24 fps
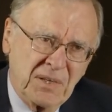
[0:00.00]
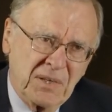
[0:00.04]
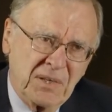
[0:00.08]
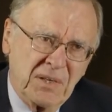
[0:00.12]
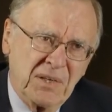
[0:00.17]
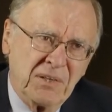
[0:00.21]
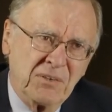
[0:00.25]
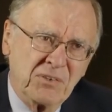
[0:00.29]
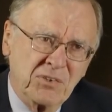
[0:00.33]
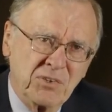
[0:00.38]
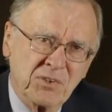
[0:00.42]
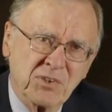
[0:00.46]

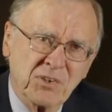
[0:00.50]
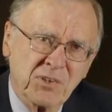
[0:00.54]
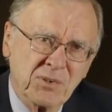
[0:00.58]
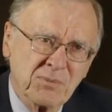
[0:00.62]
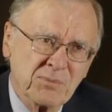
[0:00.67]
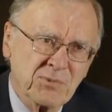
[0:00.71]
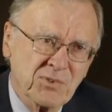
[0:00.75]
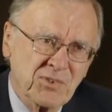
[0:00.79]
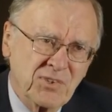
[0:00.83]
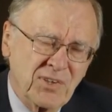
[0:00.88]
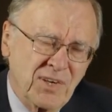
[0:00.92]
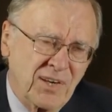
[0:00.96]
in
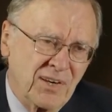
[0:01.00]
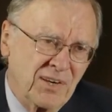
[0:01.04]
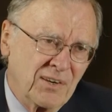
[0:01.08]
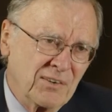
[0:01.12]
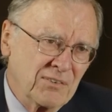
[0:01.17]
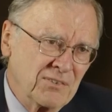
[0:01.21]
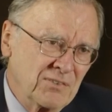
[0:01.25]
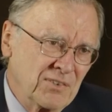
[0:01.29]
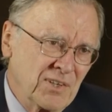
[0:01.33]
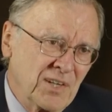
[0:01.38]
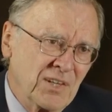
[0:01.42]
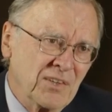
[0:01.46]
terms
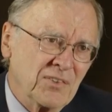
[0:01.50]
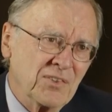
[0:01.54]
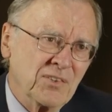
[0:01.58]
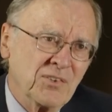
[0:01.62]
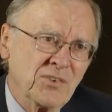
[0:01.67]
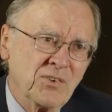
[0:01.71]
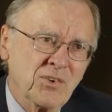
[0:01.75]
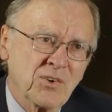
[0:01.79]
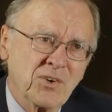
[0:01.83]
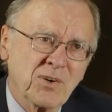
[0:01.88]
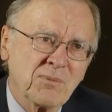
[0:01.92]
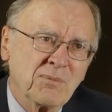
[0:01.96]
of the
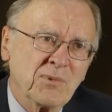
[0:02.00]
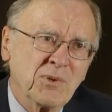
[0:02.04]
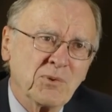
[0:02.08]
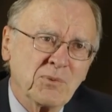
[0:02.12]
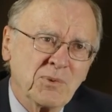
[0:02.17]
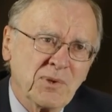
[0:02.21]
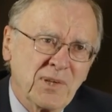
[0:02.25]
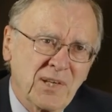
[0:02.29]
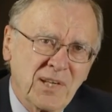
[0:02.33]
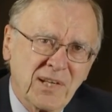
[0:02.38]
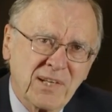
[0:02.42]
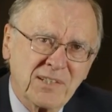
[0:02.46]
normal
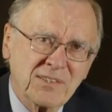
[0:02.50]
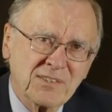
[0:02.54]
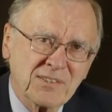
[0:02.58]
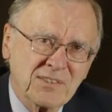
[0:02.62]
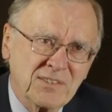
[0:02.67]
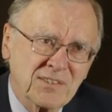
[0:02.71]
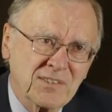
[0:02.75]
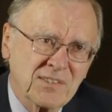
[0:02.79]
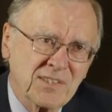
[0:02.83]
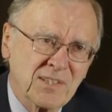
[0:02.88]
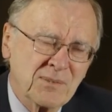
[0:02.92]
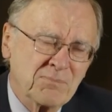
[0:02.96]

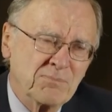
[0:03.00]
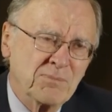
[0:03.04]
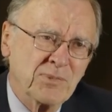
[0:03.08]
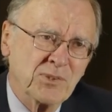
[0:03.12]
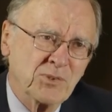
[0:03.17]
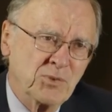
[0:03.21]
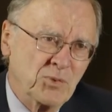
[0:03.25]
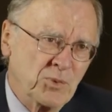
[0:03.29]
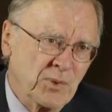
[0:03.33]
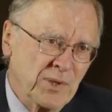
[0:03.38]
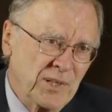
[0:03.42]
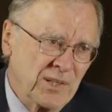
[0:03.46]
relationship
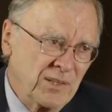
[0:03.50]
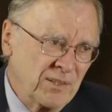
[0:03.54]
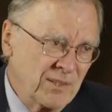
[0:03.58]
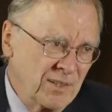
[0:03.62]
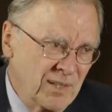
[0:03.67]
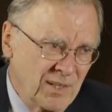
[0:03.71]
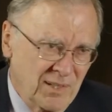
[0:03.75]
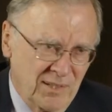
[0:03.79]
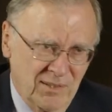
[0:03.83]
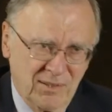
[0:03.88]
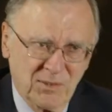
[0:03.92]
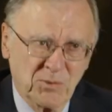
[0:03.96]
between
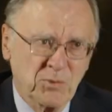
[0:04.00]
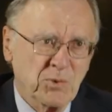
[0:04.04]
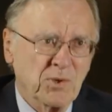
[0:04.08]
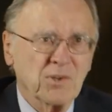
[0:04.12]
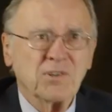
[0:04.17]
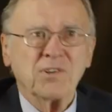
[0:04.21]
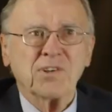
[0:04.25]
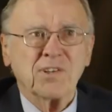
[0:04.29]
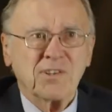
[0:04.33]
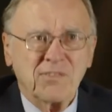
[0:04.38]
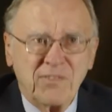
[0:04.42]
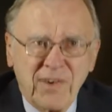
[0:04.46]
the
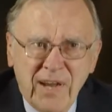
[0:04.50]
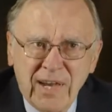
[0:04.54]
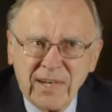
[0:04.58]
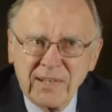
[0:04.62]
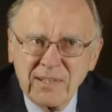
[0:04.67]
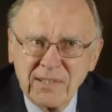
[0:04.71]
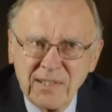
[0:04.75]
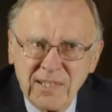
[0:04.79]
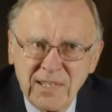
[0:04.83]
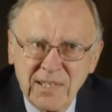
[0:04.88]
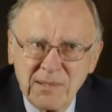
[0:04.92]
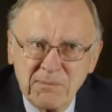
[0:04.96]
world of
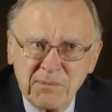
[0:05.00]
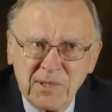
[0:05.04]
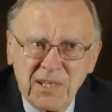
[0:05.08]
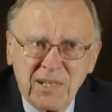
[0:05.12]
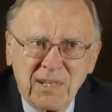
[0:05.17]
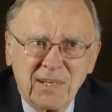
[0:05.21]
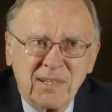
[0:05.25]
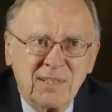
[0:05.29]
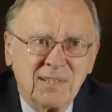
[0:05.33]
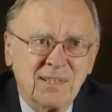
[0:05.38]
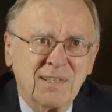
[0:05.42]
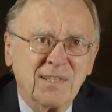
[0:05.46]

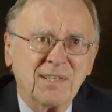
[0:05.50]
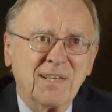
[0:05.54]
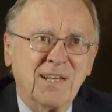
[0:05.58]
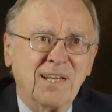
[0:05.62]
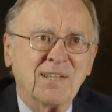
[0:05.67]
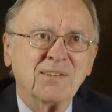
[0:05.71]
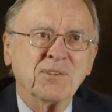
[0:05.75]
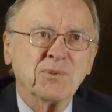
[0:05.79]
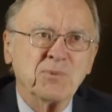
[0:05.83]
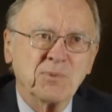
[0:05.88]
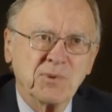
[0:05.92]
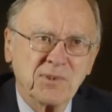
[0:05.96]
academia
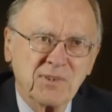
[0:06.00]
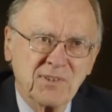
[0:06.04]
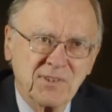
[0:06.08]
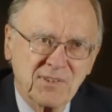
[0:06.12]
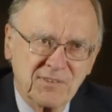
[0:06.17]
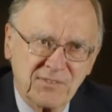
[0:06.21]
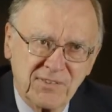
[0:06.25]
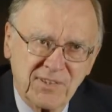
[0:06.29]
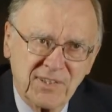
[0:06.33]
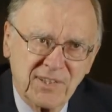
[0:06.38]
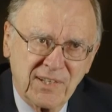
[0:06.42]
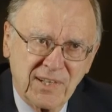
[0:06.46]
and the world
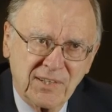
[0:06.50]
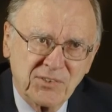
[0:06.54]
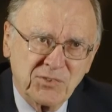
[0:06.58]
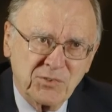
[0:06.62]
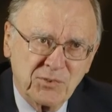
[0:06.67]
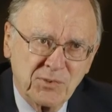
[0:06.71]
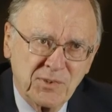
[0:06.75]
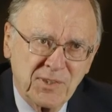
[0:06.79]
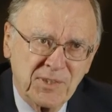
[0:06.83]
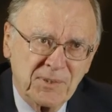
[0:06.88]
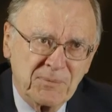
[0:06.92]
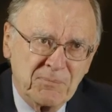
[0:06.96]
of
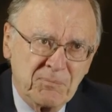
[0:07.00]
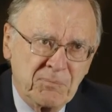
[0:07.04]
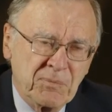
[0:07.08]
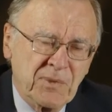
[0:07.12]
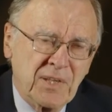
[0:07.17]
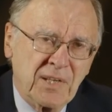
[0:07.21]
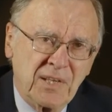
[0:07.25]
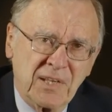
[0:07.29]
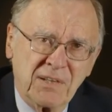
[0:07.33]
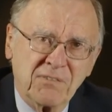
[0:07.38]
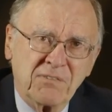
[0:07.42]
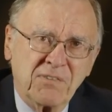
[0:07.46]
industry.
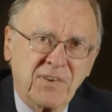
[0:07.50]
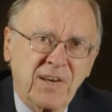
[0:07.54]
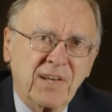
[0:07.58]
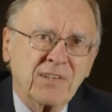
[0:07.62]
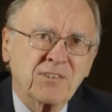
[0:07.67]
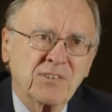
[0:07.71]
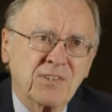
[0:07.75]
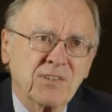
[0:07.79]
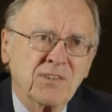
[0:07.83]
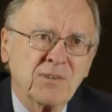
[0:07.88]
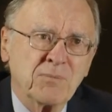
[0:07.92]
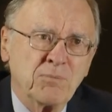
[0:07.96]
In
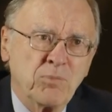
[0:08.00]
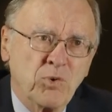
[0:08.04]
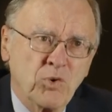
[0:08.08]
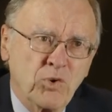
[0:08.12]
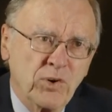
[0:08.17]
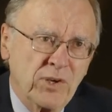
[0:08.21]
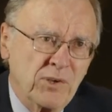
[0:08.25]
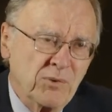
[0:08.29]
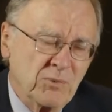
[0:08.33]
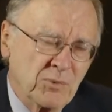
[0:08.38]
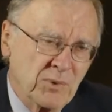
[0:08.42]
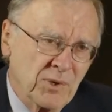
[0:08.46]
fact, to the
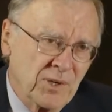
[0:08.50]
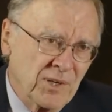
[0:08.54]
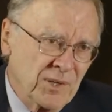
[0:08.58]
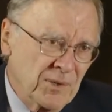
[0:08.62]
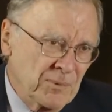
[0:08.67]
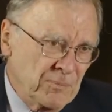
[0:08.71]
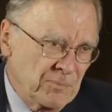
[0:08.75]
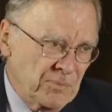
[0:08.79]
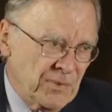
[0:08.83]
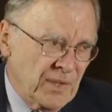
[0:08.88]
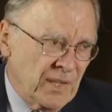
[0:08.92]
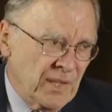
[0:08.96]
point where